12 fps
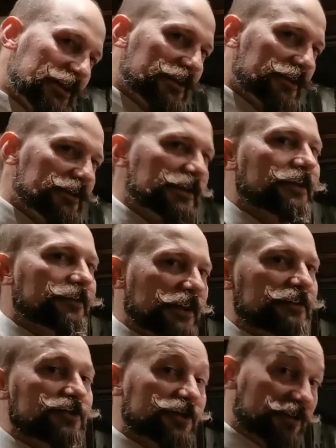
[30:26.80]
distance and
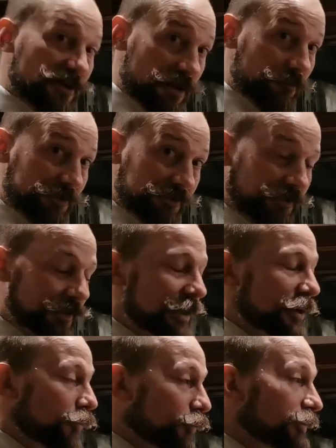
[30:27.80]
then scarpered.
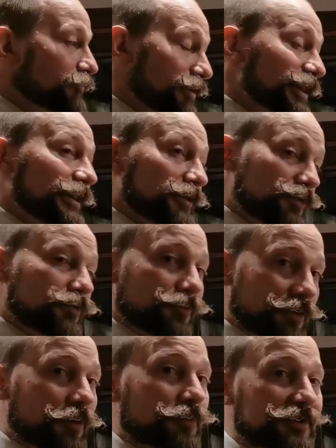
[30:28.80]
We really do
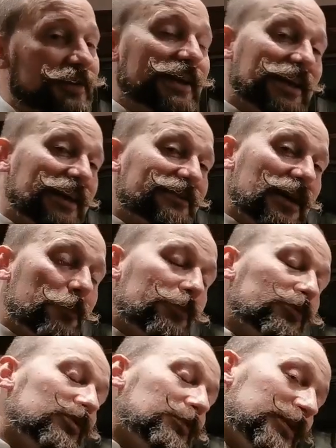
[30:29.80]
know that that has
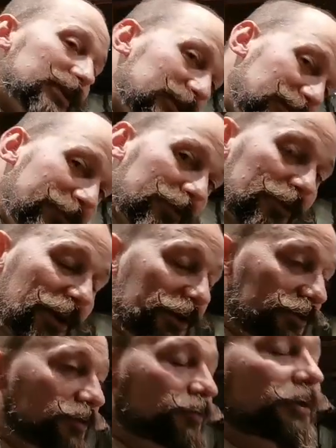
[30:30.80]
happened on specific occasions